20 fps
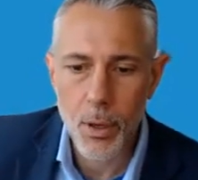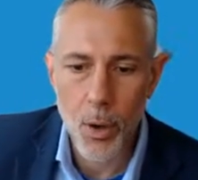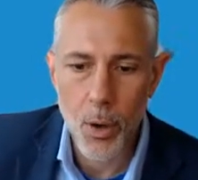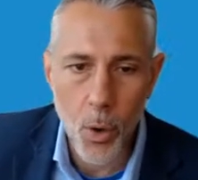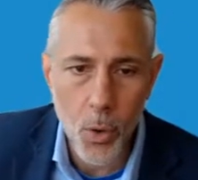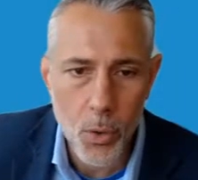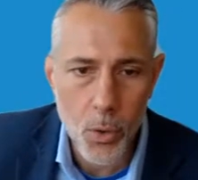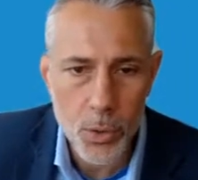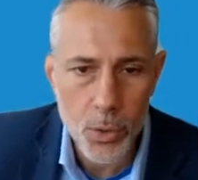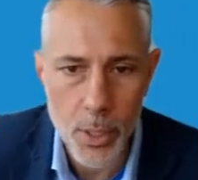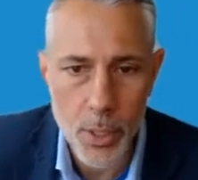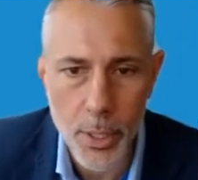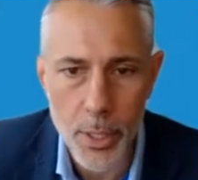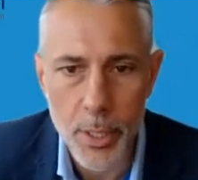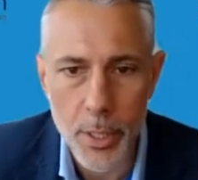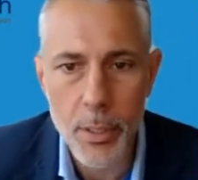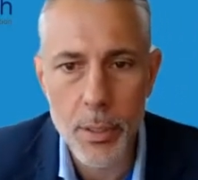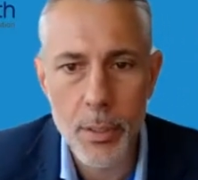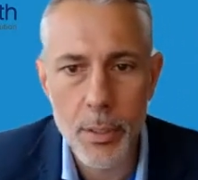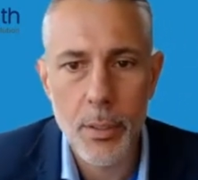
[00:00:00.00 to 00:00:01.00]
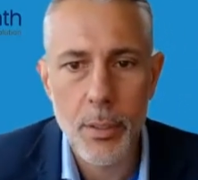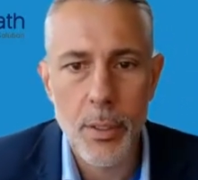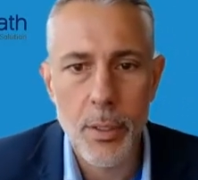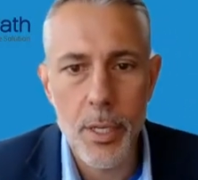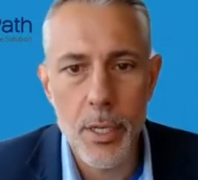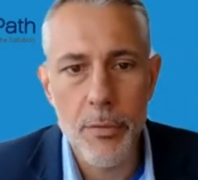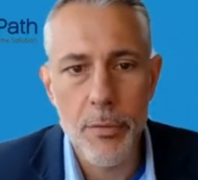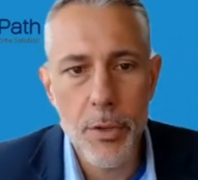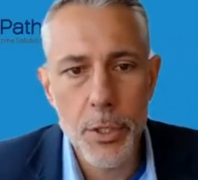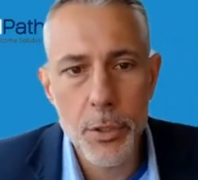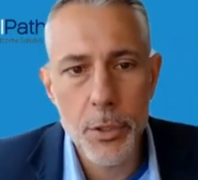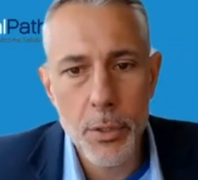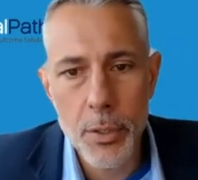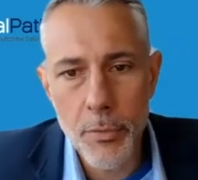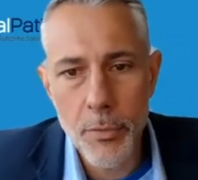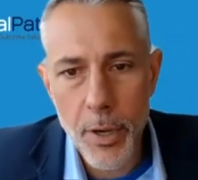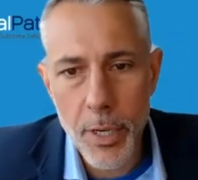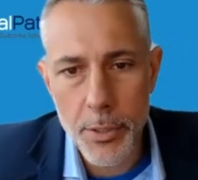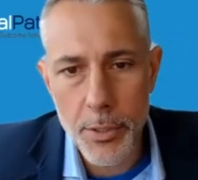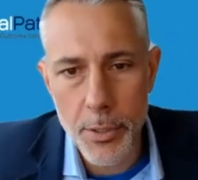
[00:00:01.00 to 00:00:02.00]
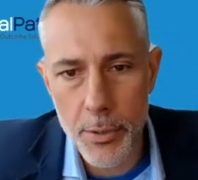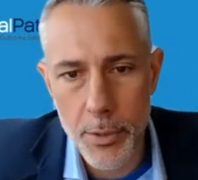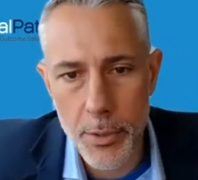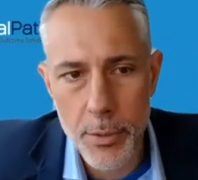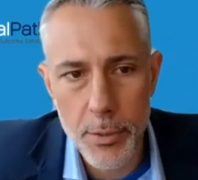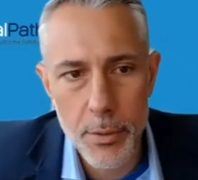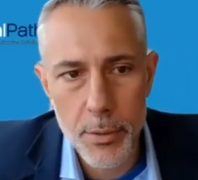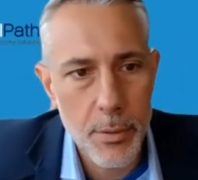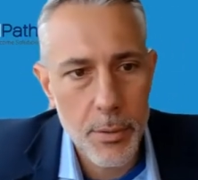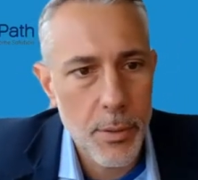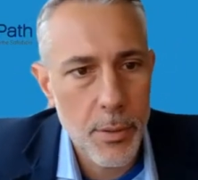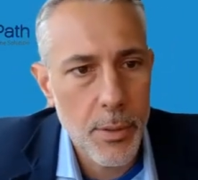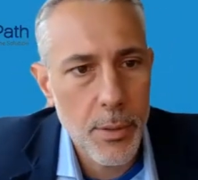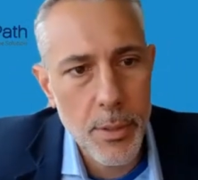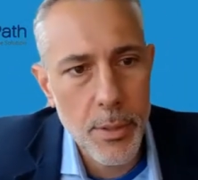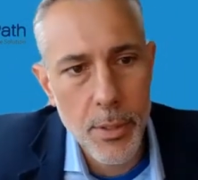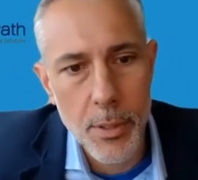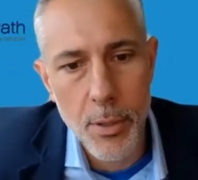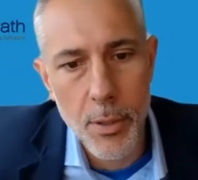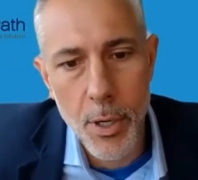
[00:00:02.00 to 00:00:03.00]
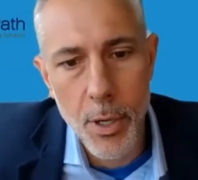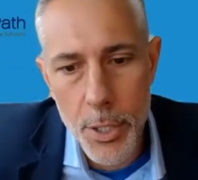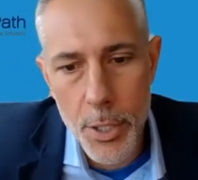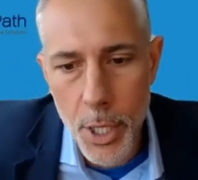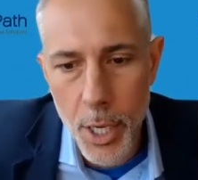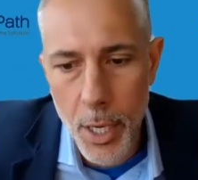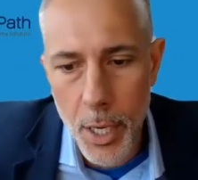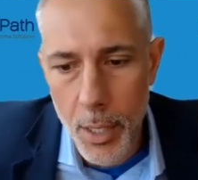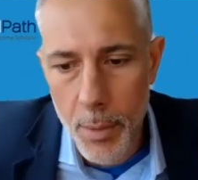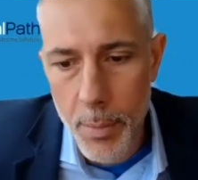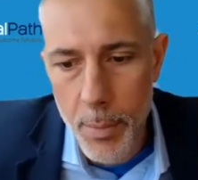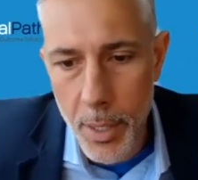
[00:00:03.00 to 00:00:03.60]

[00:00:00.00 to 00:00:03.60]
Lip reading: only individual investors. So our job